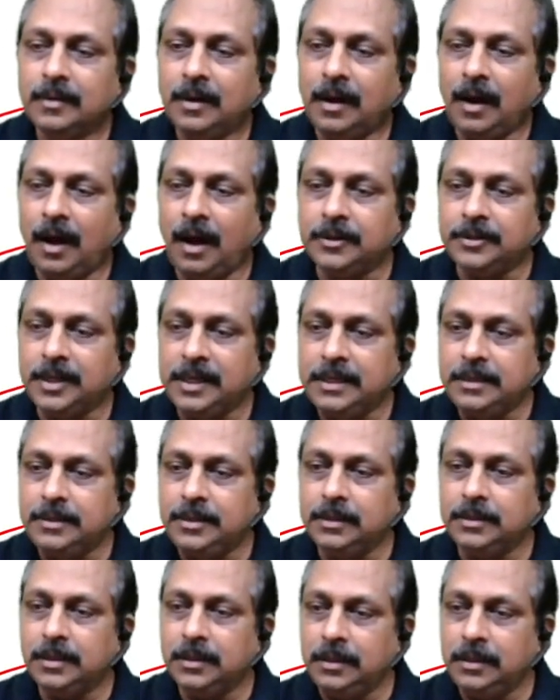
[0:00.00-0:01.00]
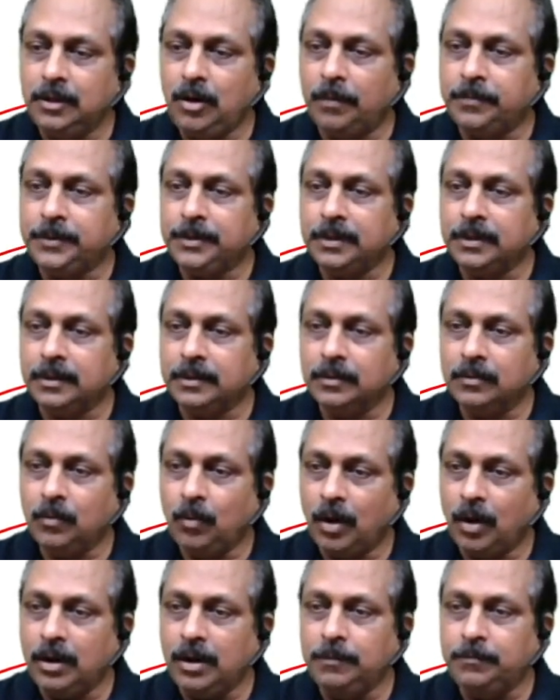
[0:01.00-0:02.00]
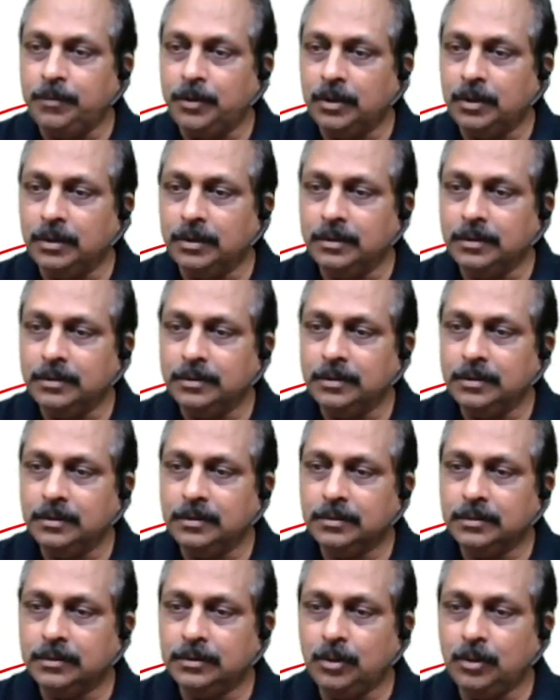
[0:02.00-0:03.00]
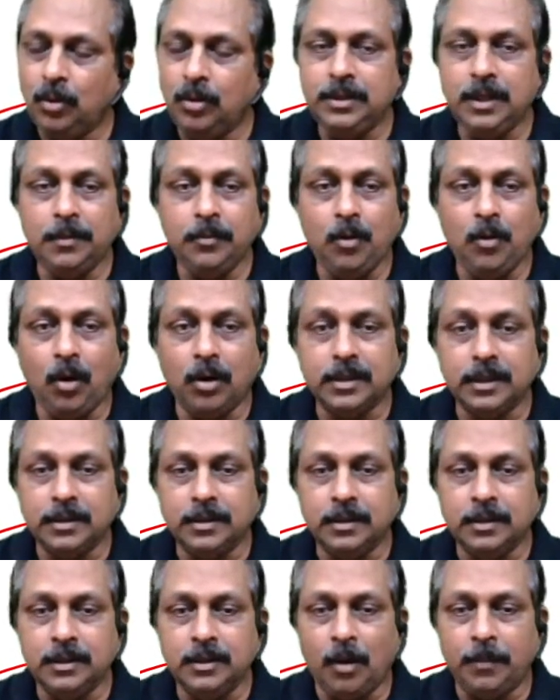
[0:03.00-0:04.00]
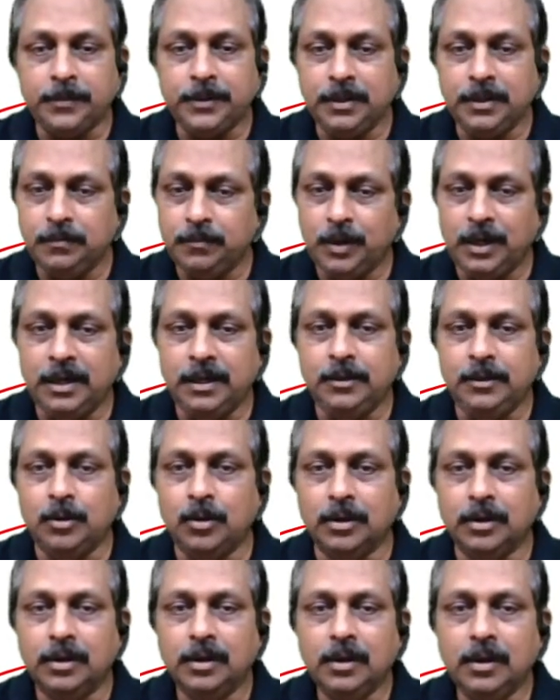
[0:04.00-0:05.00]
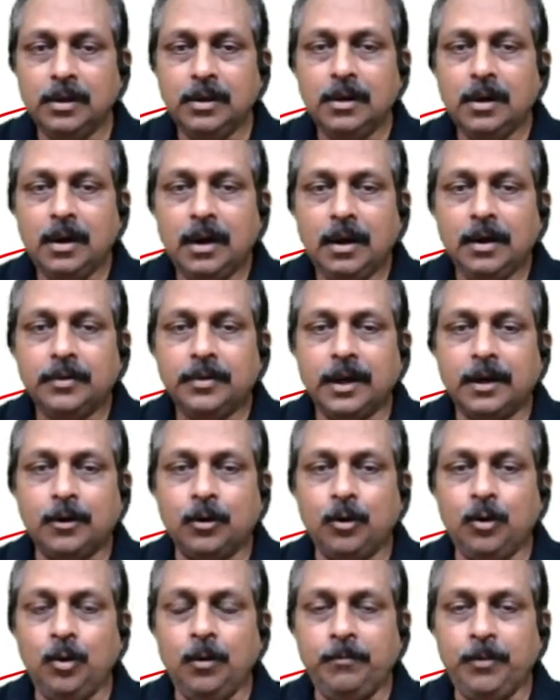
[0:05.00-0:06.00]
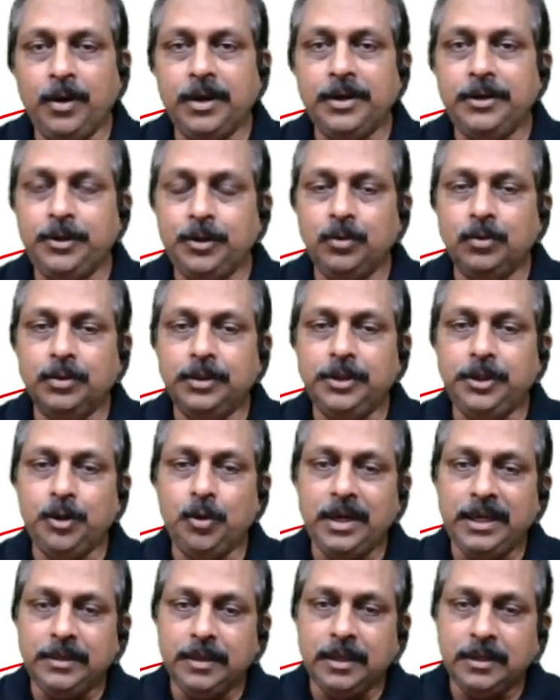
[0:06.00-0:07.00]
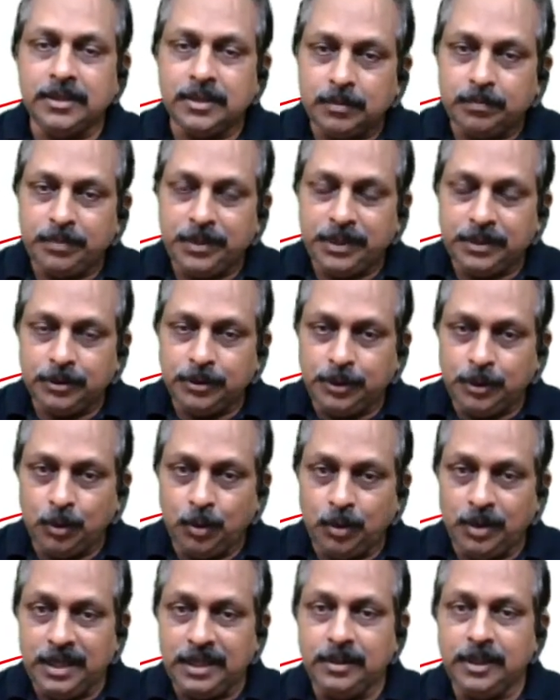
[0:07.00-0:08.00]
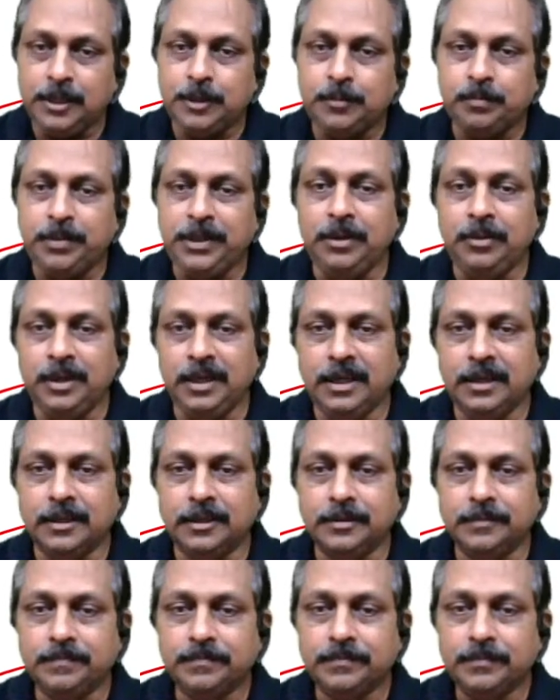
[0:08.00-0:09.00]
Answer is the third option. Wonderful. Those have got the third option, very good. The clue for you during this period,